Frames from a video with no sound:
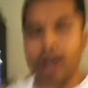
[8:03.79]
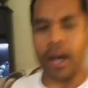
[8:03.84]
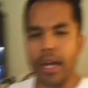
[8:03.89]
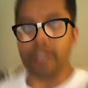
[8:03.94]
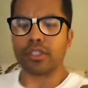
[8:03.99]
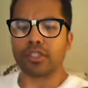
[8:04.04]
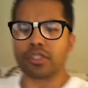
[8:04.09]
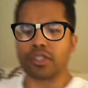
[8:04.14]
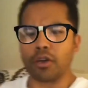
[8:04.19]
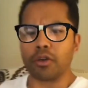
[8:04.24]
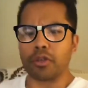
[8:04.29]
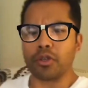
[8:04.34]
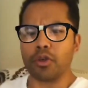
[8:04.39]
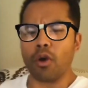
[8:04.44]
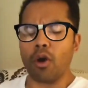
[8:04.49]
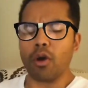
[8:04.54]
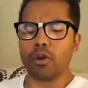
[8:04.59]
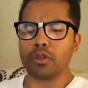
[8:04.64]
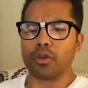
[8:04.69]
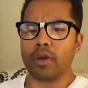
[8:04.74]
Alright, so you
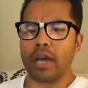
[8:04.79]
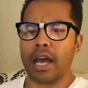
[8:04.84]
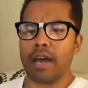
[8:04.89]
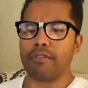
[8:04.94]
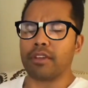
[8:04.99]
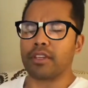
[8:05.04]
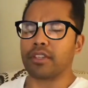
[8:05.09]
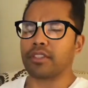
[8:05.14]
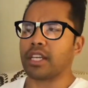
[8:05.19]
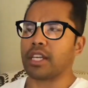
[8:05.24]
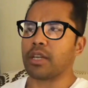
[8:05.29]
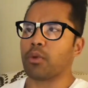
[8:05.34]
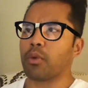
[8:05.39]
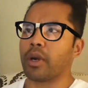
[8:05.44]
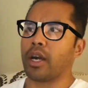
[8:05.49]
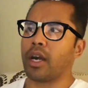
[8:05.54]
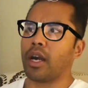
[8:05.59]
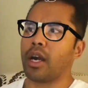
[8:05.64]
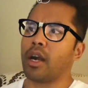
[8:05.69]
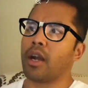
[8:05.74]
also have this thing
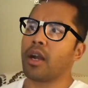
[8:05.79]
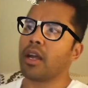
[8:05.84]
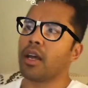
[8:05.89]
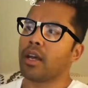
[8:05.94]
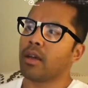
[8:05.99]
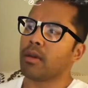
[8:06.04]
where